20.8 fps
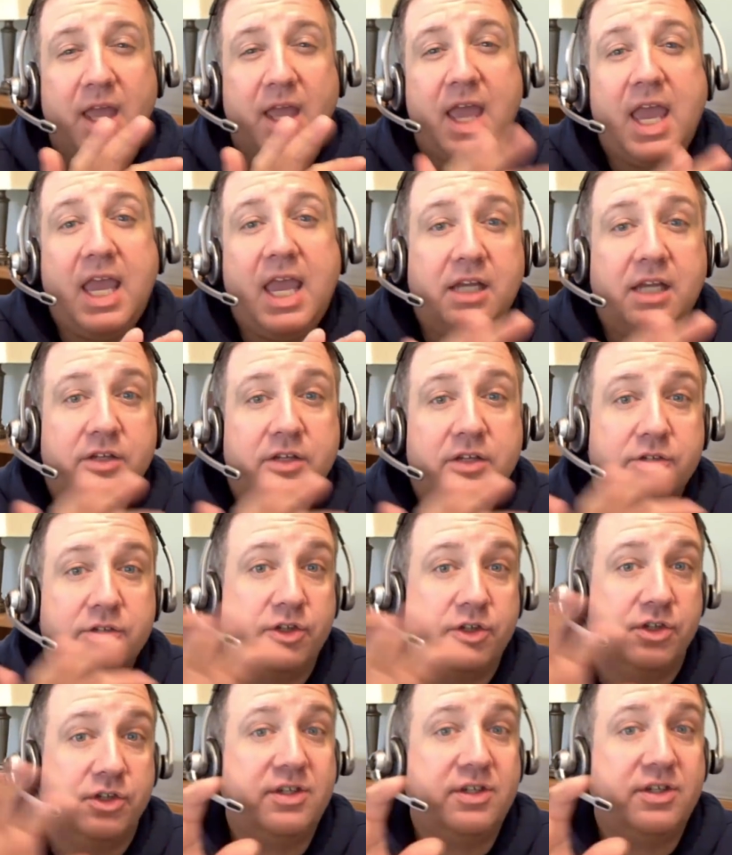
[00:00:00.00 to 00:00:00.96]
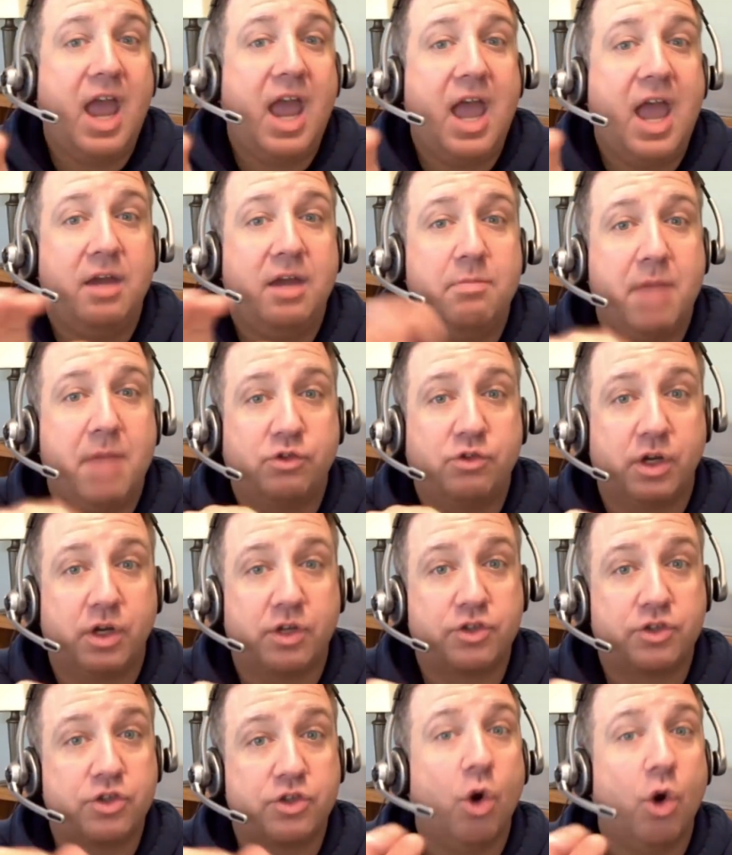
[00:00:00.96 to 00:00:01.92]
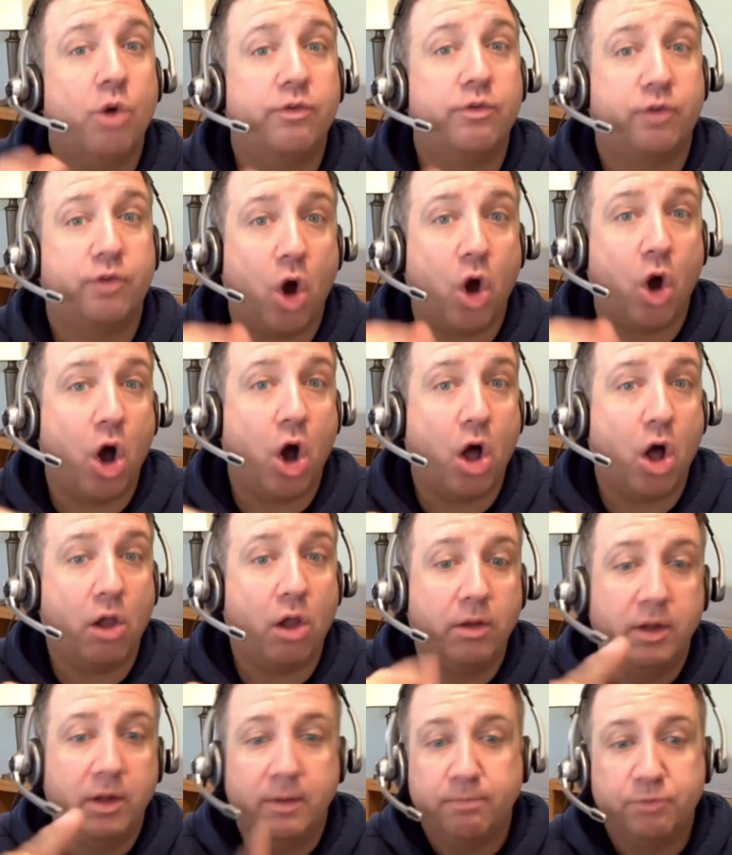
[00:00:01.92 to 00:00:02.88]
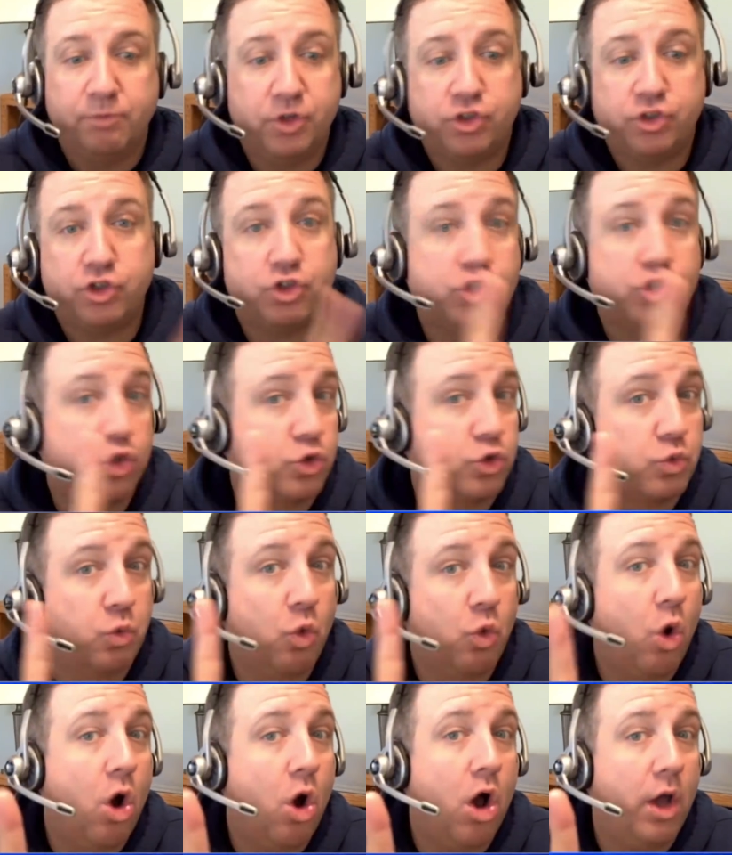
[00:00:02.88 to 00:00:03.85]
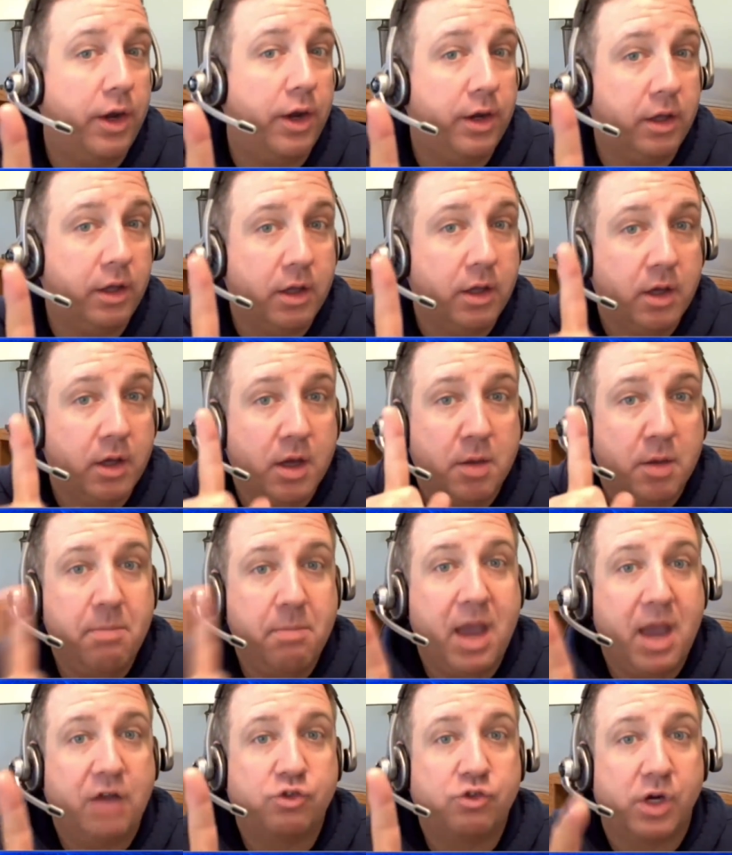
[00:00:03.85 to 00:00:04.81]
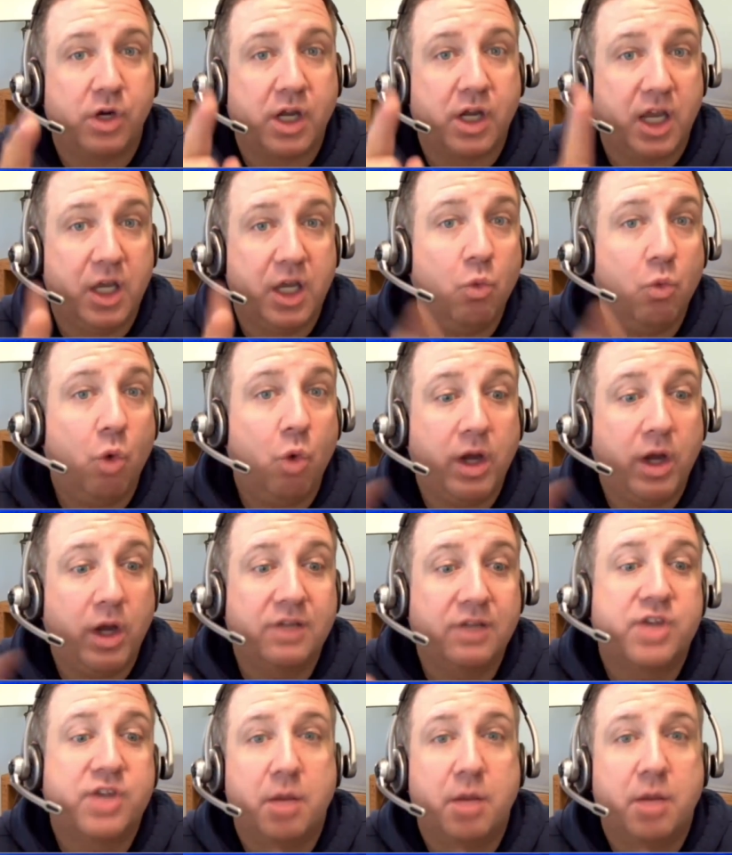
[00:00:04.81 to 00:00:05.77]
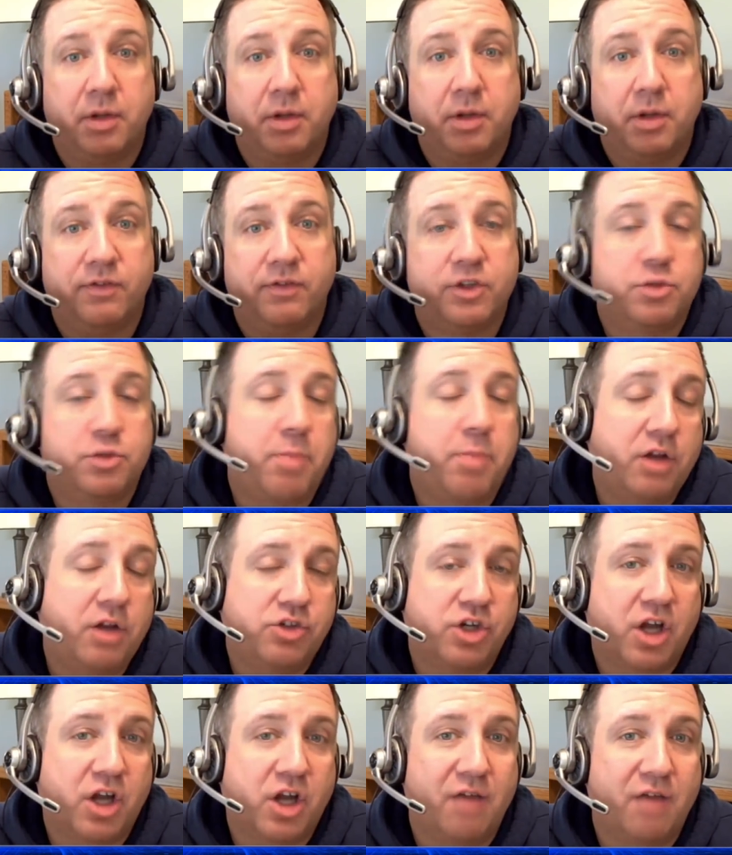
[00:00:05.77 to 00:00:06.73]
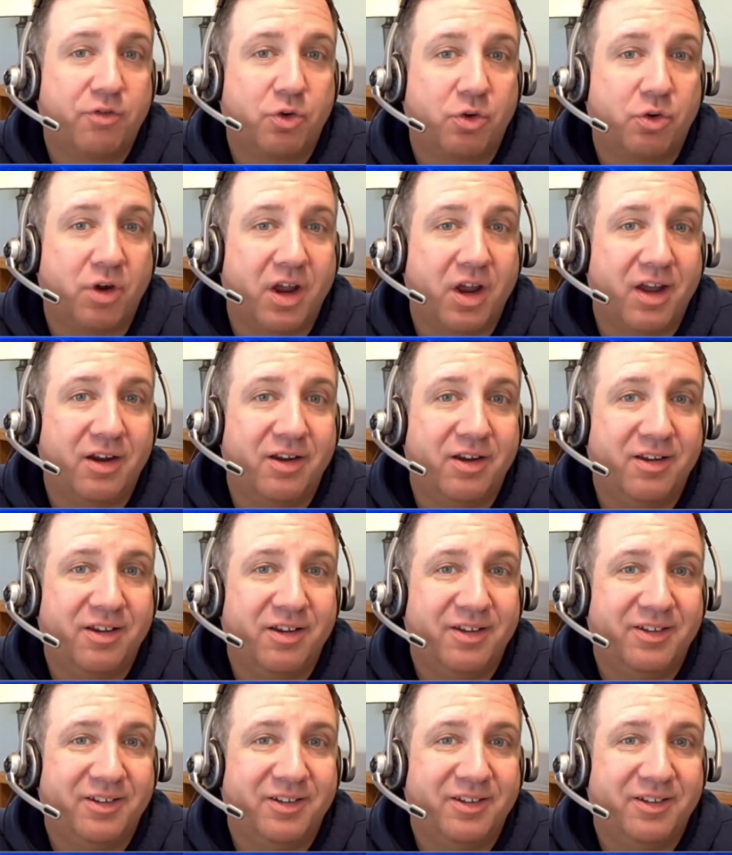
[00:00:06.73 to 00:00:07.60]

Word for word: eight to ten metrics overall. This is just one metric in one example of a spot check I've created.